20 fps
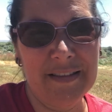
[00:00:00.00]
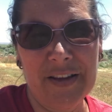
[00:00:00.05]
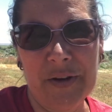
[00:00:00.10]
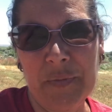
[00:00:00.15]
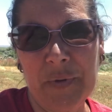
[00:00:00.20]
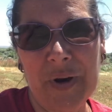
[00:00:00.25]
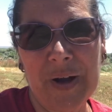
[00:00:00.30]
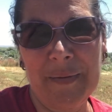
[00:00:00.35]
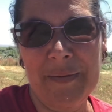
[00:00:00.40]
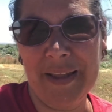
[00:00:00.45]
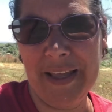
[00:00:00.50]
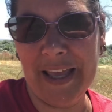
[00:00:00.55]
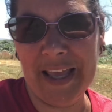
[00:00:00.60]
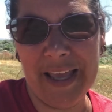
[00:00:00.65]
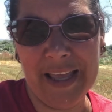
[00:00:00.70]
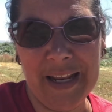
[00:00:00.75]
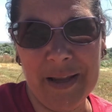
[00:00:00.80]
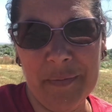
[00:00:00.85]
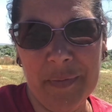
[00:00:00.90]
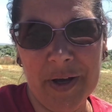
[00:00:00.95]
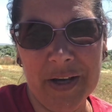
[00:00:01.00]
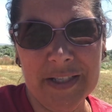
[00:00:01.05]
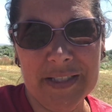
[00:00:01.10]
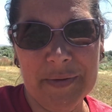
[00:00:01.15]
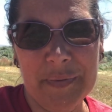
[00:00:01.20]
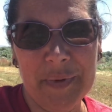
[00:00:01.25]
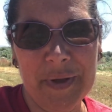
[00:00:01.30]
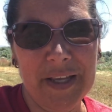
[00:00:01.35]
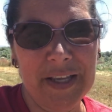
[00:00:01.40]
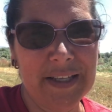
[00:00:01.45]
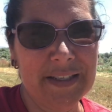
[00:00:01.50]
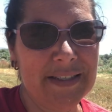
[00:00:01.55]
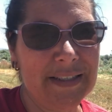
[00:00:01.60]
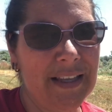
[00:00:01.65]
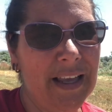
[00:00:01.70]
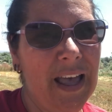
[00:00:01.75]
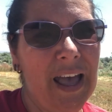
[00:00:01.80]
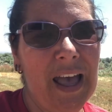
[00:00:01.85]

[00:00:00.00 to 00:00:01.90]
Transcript: They're probably 80 bucks a piece.